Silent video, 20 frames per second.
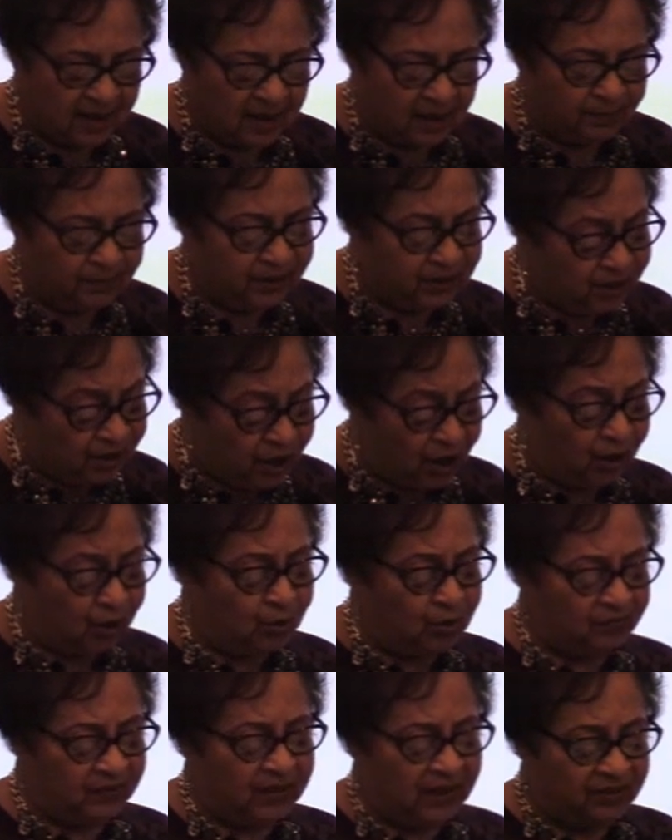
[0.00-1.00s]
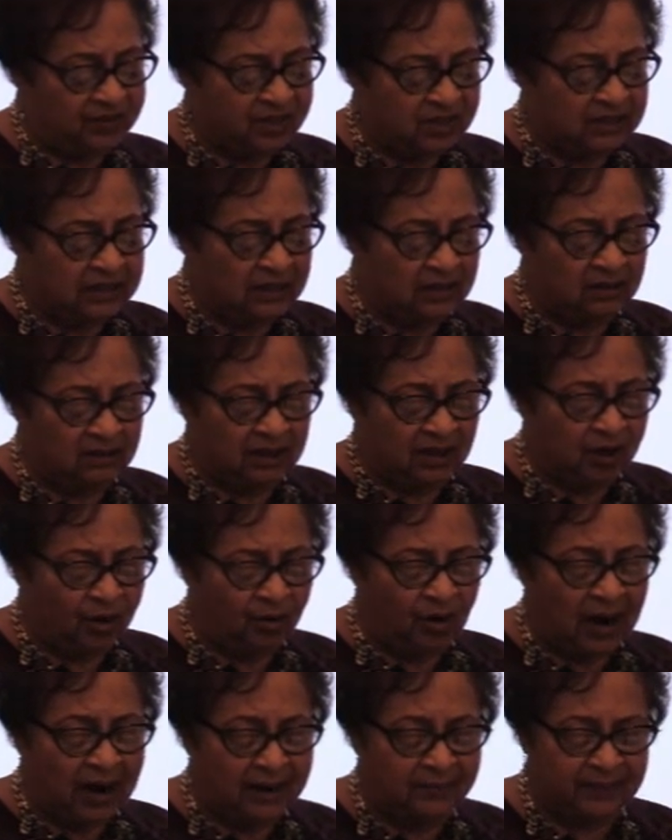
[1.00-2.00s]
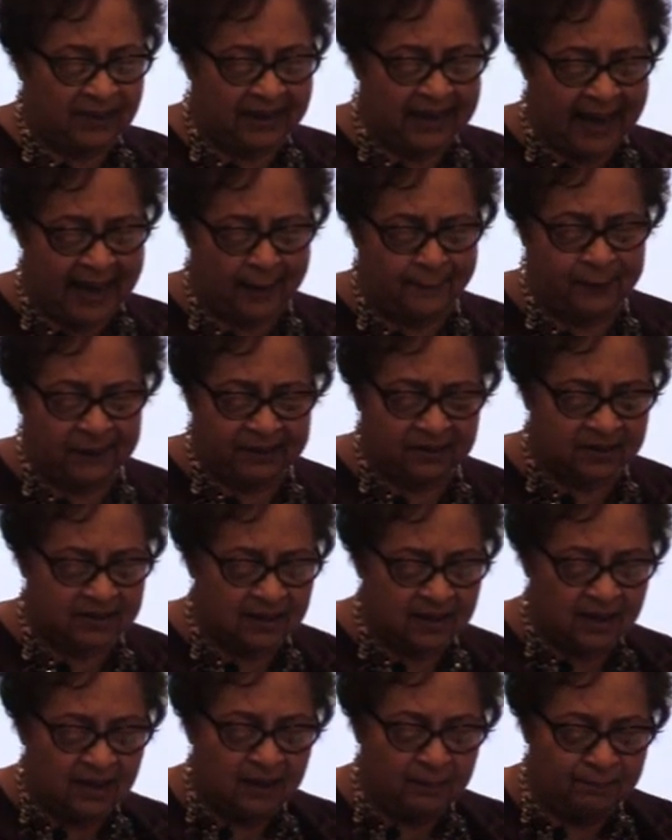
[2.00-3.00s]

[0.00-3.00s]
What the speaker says: But you know, there's still a crime that happens